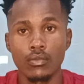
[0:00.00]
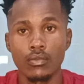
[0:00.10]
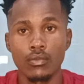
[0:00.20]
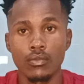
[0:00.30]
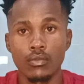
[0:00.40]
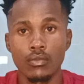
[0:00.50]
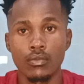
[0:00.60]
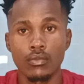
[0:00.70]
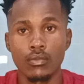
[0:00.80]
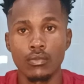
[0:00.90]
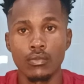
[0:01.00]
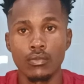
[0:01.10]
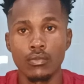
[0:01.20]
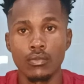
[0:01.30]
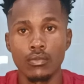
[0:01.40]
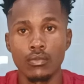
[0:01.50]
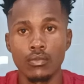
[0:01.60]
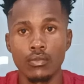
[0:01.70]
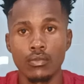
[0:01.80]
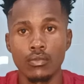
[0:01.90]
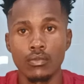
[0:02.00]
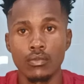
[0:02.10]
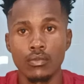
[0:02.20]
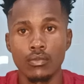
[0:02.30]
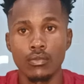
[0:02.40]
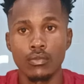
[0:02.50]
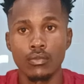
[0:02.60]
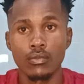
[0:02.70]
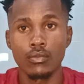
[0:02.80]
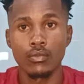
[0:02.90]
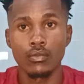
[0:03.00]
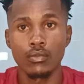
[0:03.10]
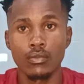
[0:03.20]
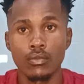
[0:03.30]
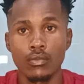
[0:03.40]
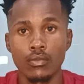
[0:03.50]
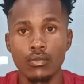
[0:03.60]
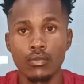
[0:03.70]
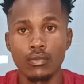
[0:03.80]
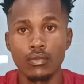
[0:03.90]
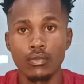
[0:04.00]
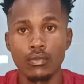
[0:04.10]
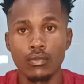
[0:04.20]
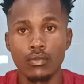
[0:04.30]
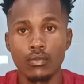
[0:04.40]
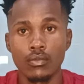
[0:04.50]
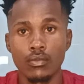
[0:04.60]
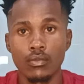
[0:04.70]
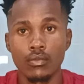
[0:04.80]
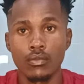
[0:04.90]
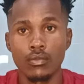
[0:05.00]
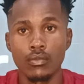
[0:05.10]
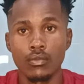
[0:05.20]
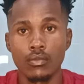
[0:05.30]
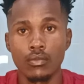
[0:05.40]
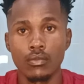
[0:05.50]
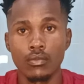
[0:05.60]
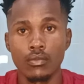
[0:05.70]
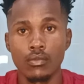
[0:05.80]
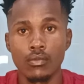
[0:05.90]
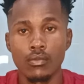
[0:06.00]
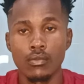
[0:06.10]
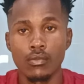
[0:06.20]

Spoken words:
(not speaking)